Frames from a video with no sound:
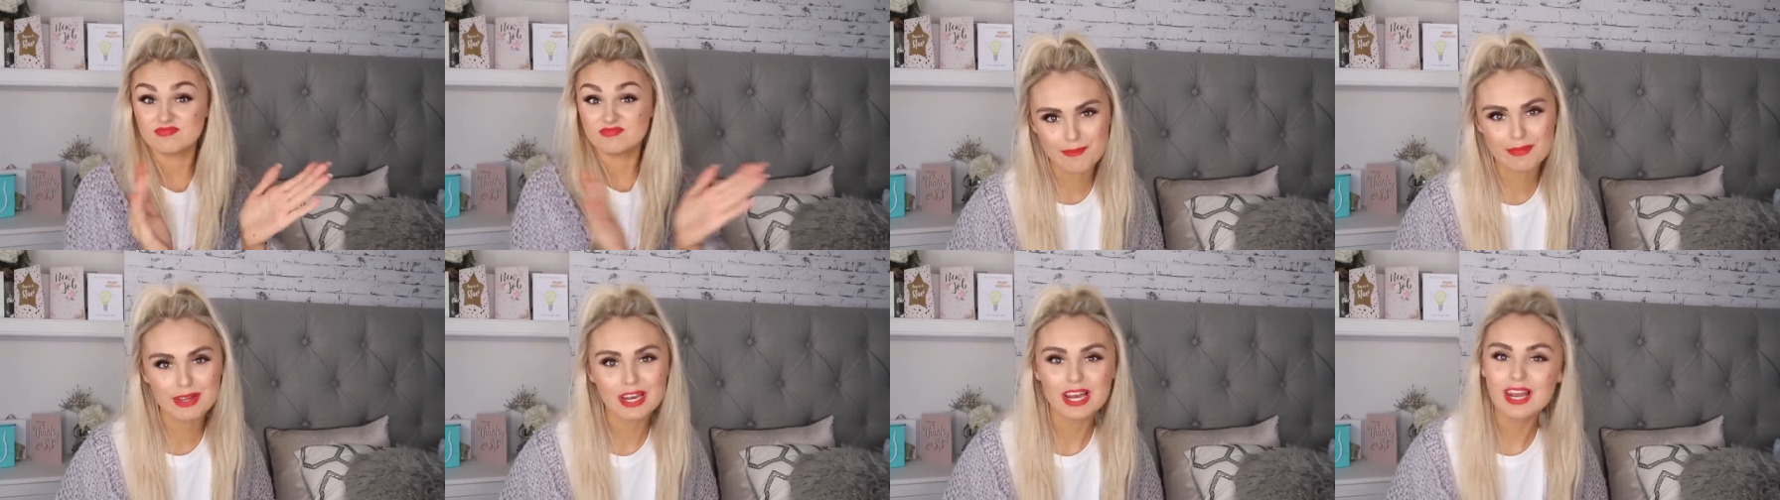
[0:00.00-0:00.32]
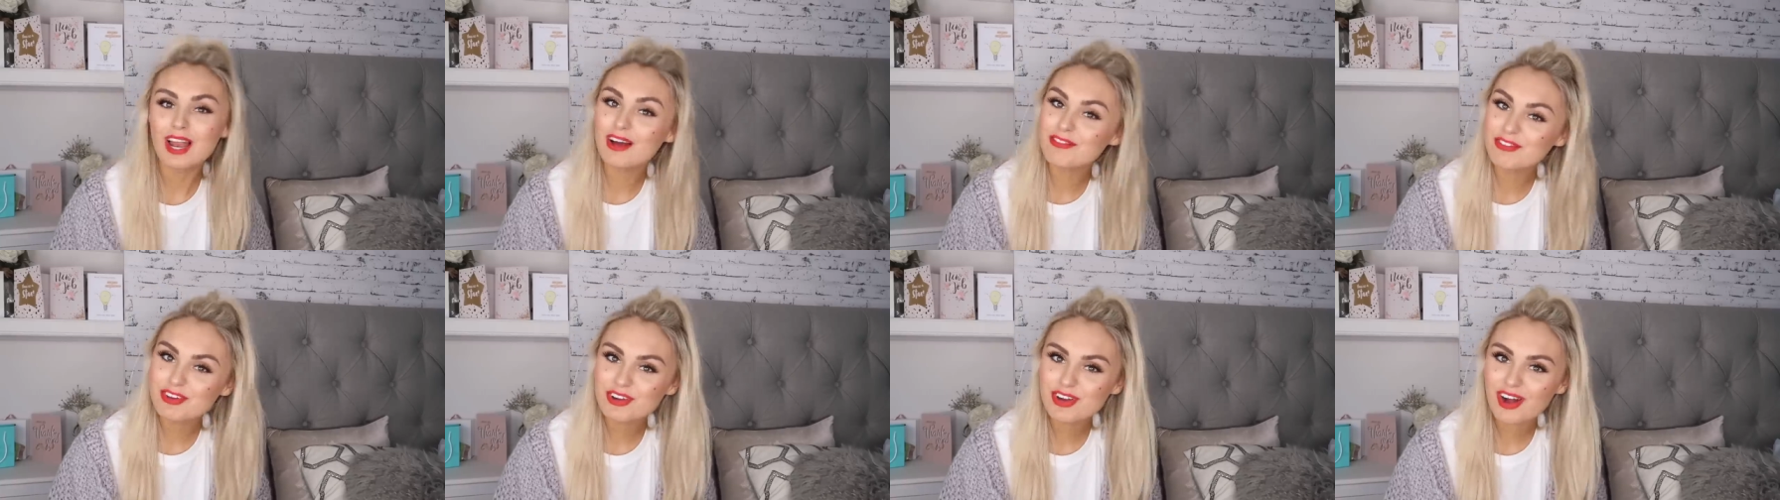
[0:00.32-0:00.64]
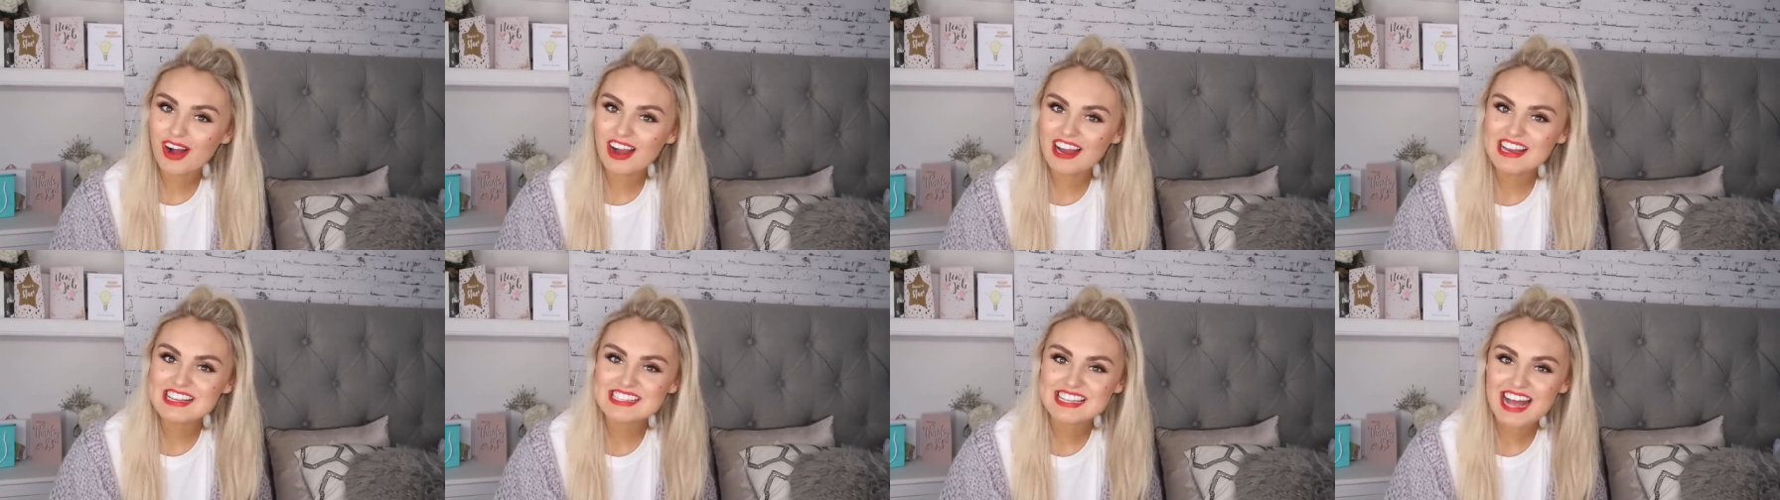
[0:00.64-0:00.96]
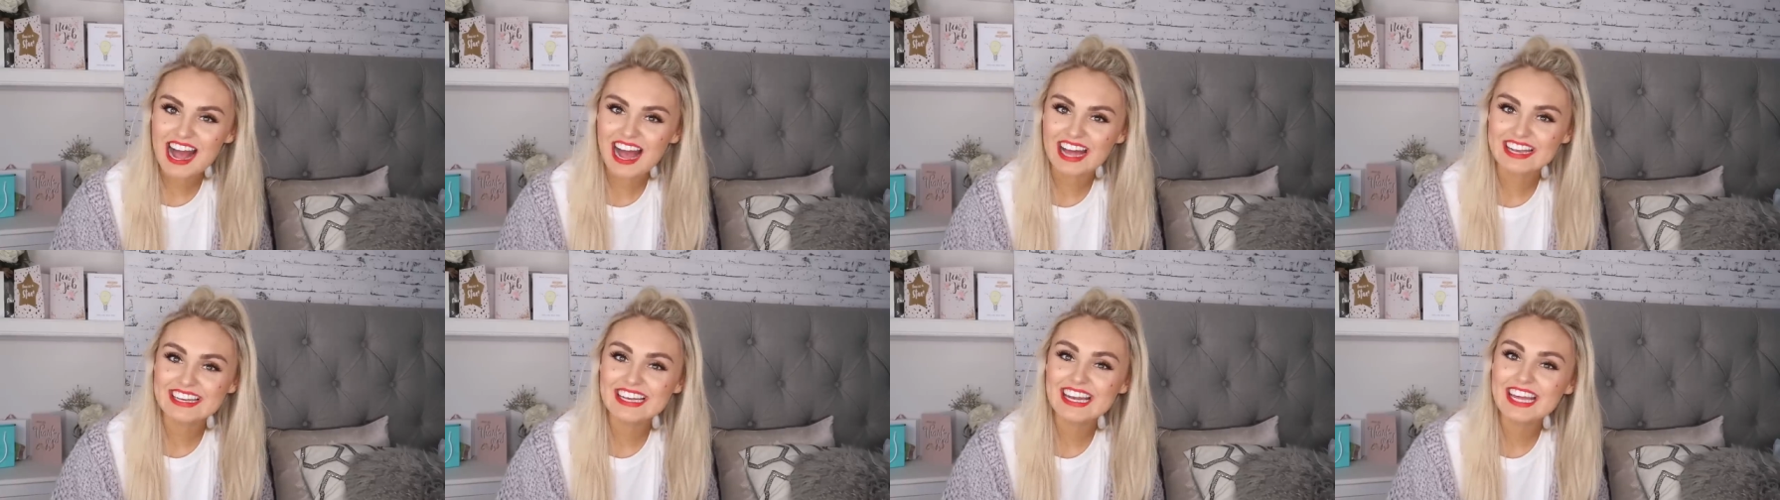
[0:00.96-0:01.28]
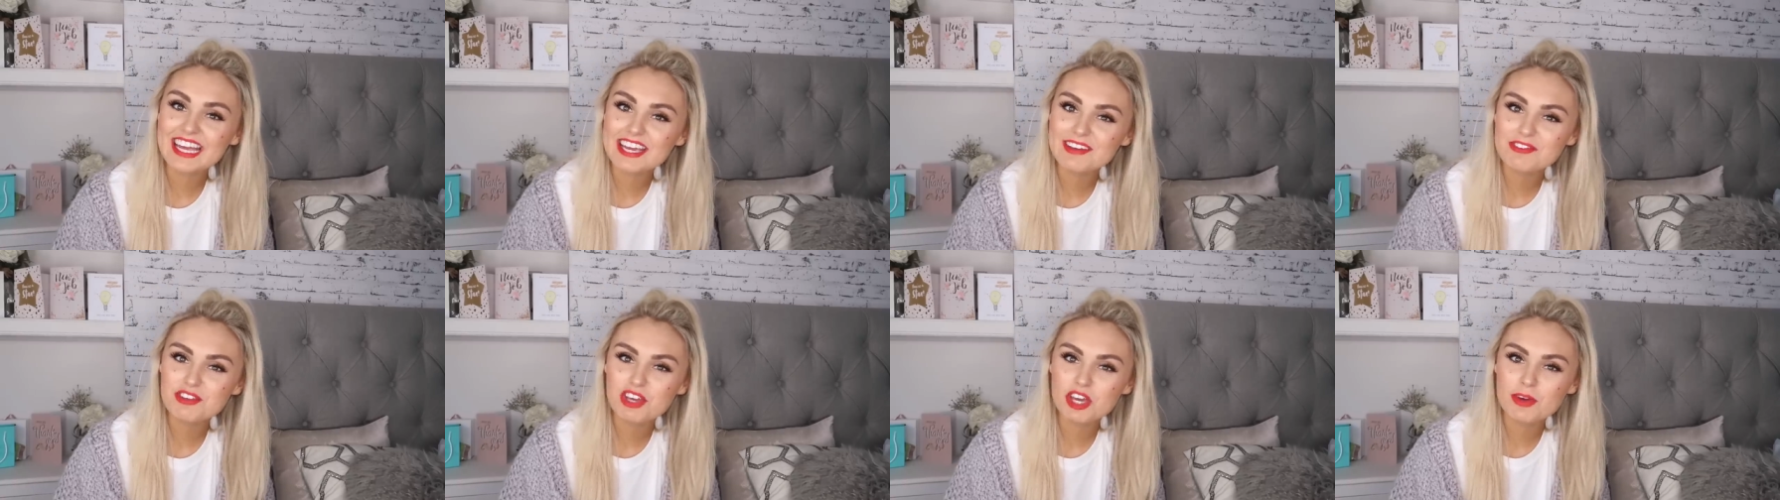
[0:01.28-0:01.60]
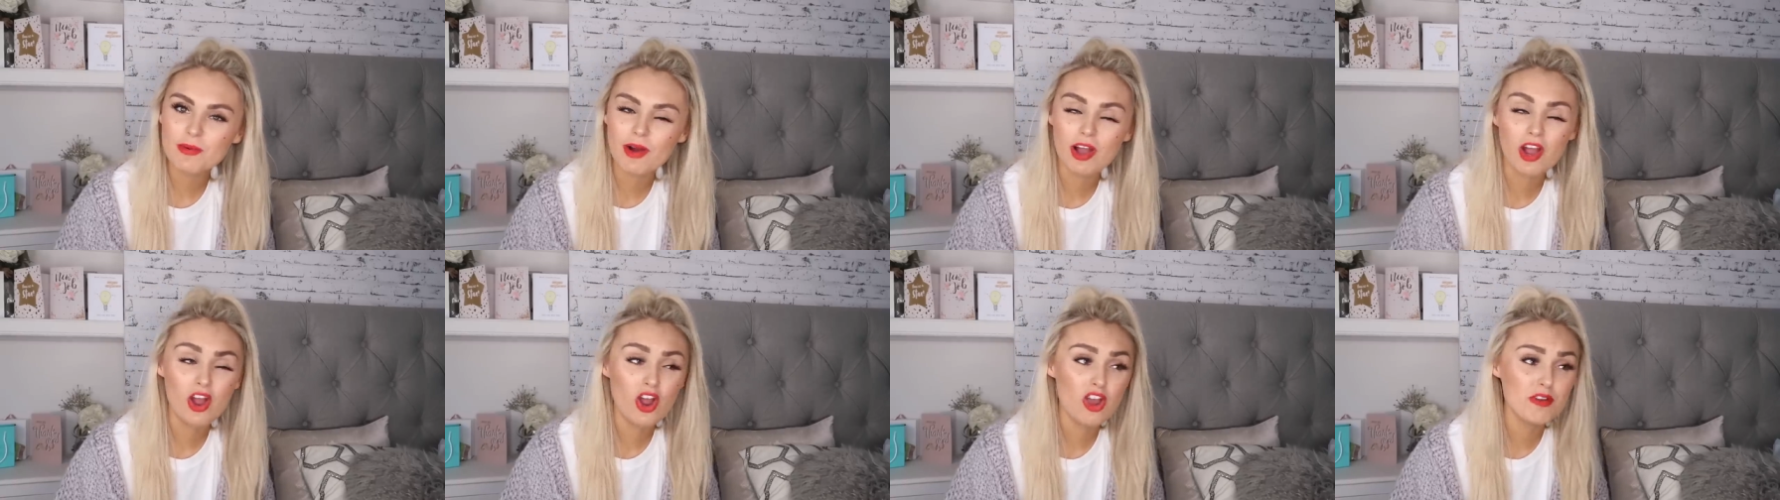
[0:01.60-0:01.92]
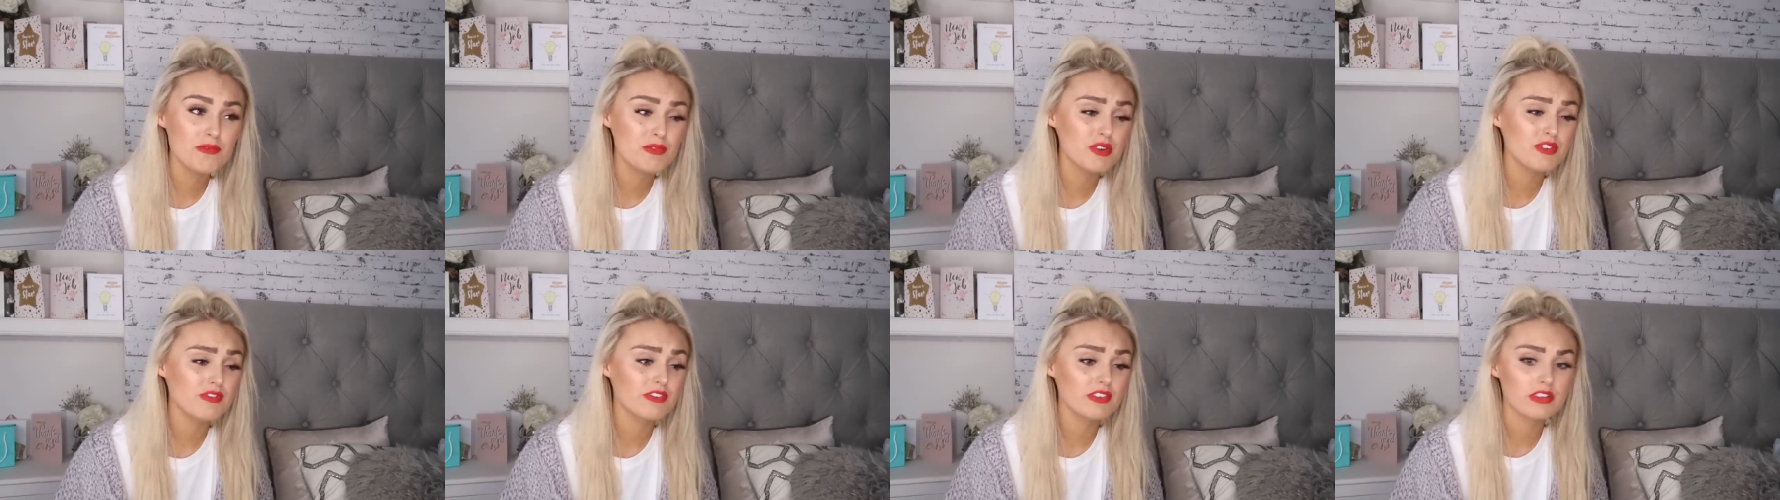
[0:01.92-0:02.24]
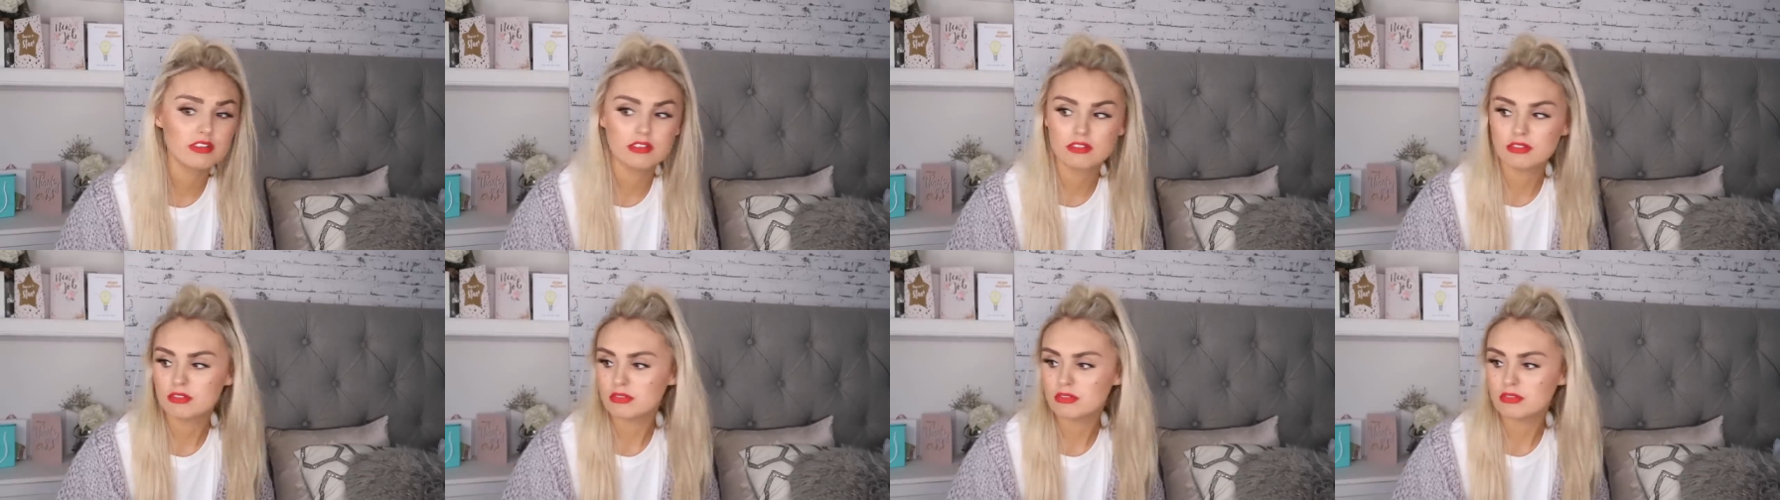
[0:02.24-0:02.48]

I'm gonna love you guys and leave you. I hope you...